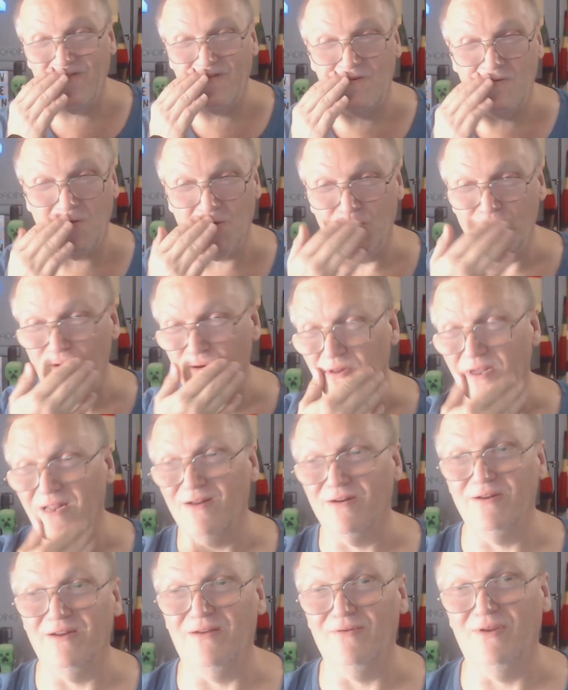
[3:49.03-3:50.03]
the cool air
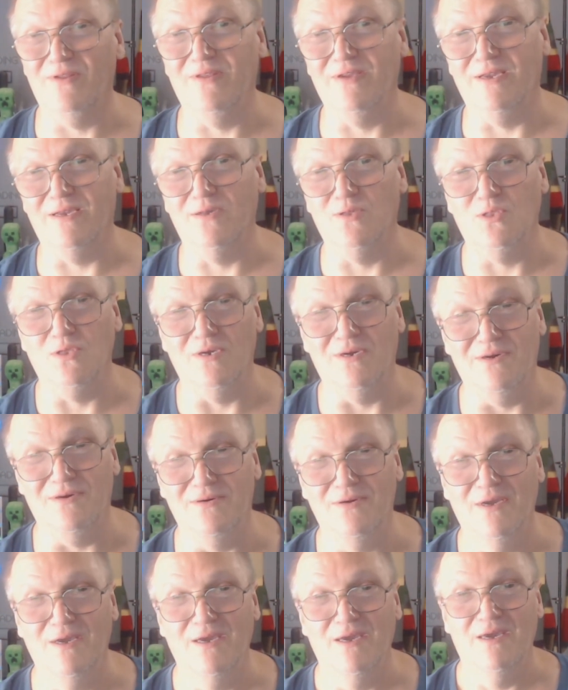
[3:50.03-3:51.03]
and everything. So,
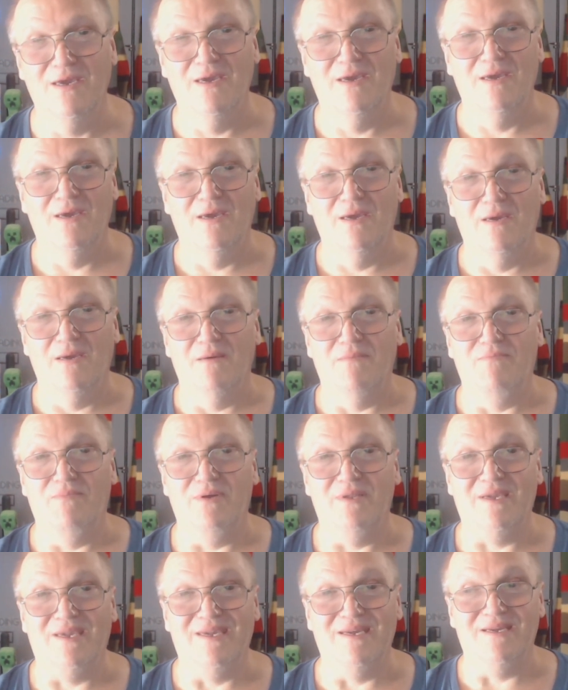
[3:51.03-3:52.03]
but
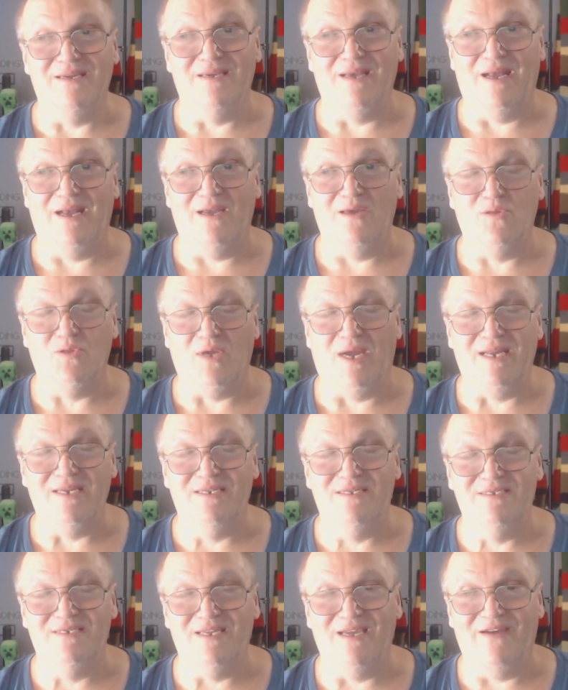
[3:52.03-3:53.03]
again, guys, I
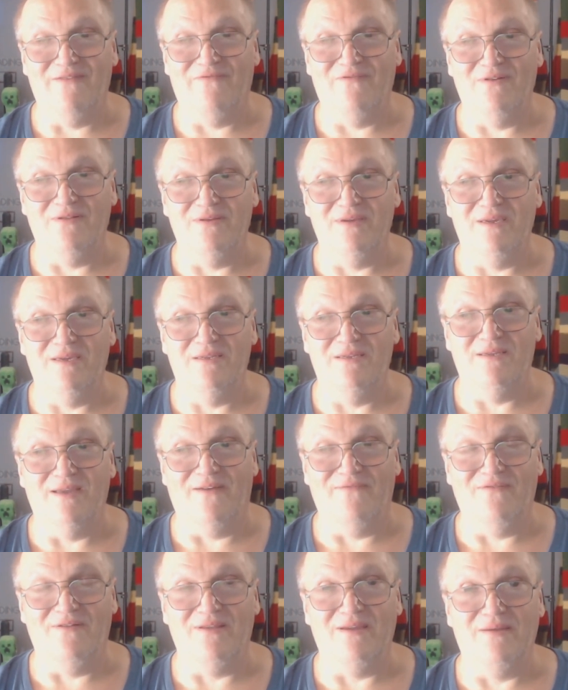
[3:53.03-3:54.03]
definitely,
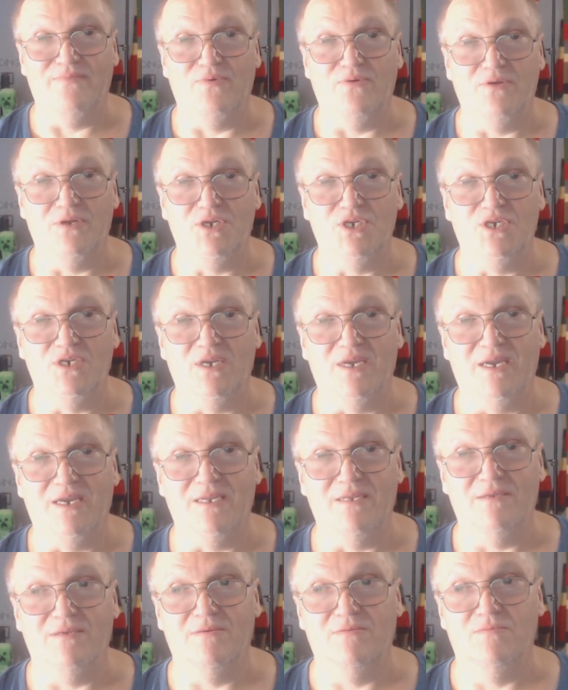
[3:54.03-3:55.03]
definitely appreciate
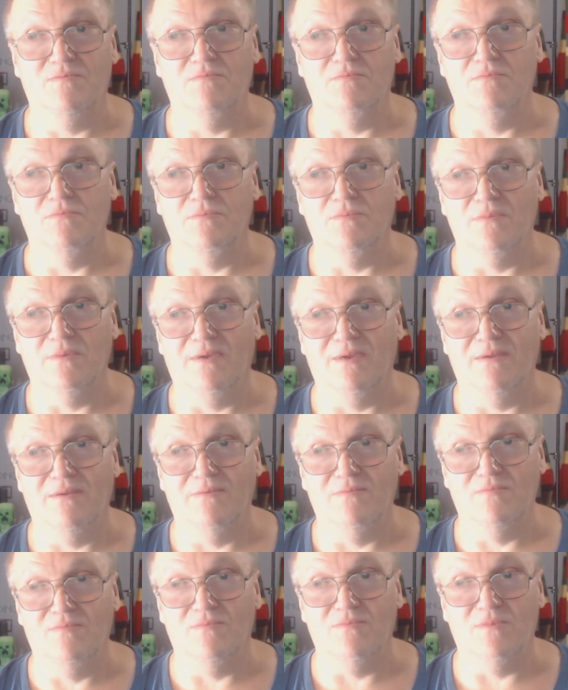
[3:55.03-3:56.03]

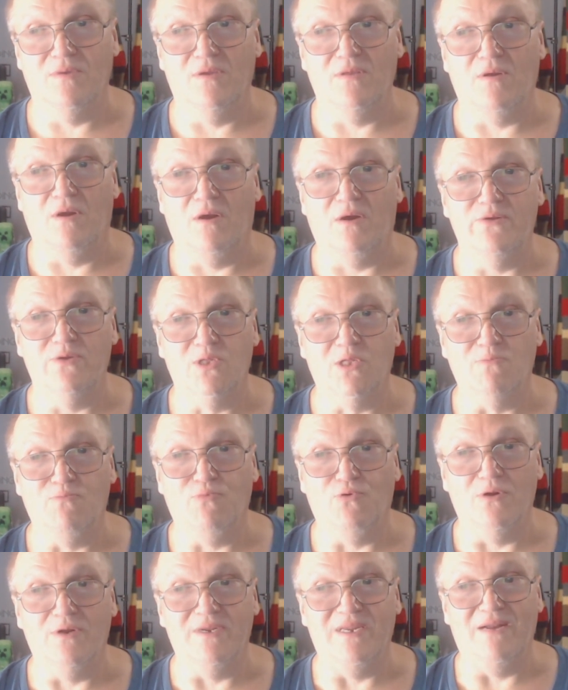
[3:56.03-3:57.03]
all the
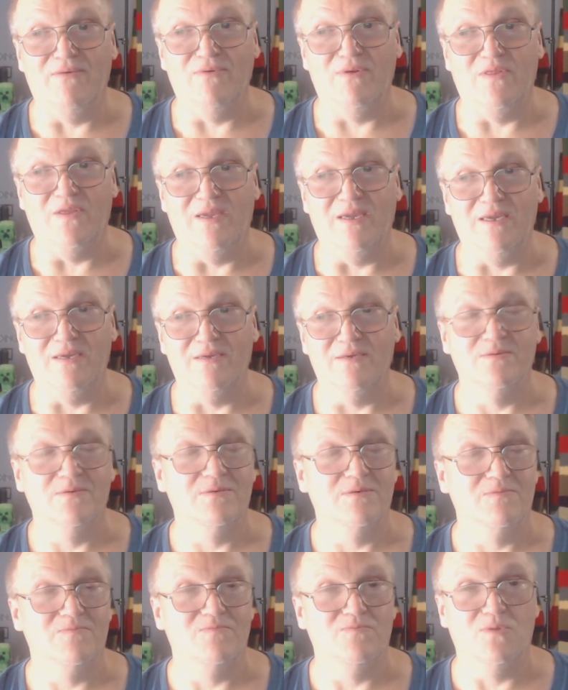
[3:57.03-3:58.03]
support and everything.
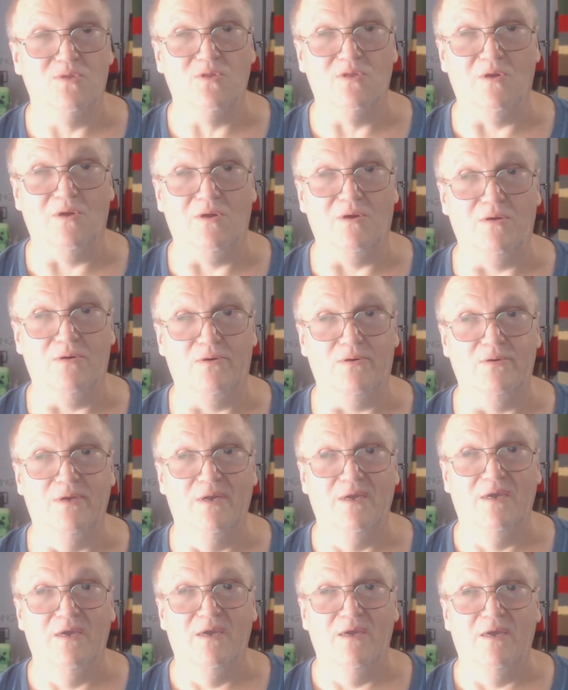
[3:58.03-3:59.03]
So
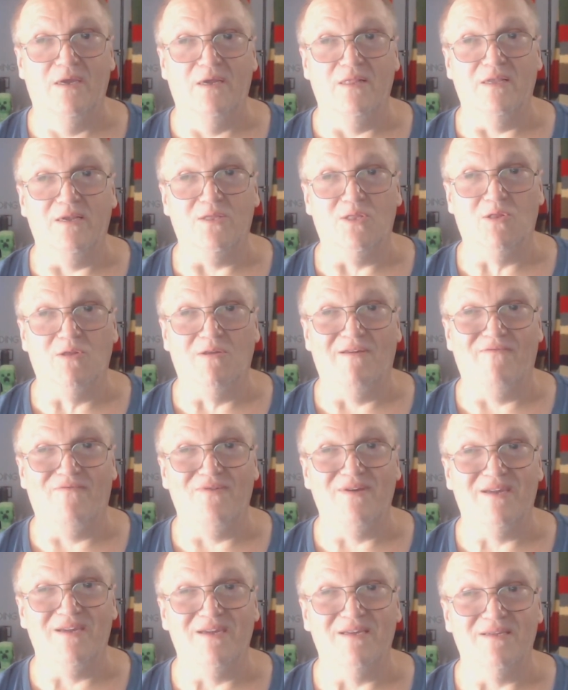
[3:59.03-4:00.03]
let's see if
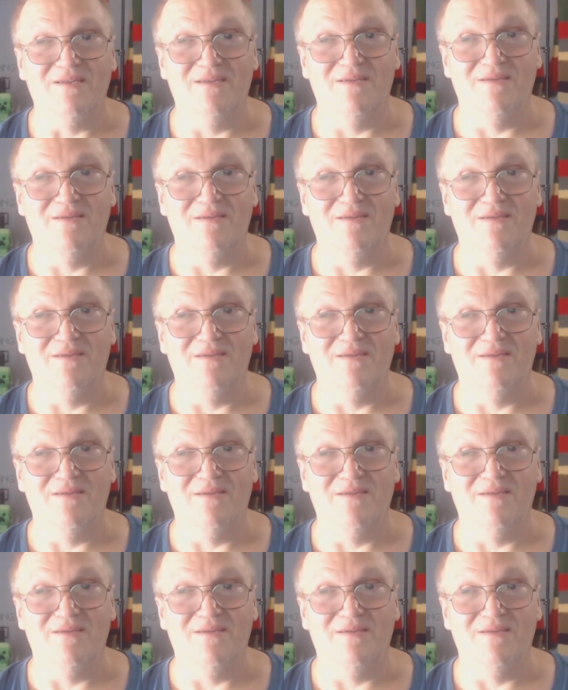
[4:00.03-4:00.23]
we can